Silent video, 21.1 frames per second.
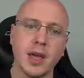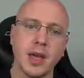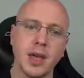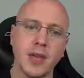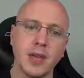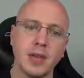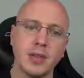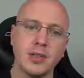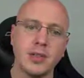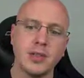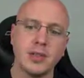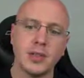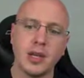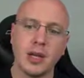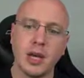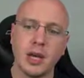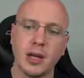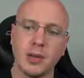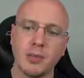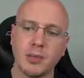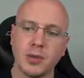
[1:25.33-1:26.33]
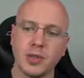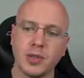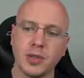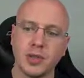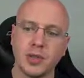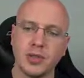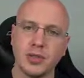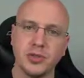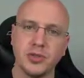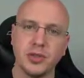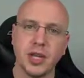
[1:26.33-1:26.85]
And I'm
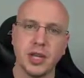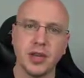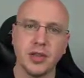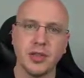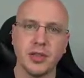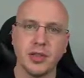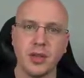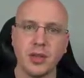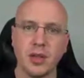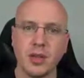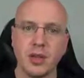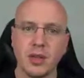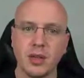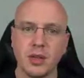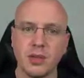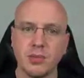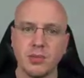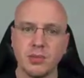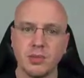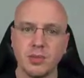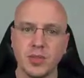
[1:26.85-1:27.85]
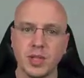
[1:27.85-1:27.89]
going to take the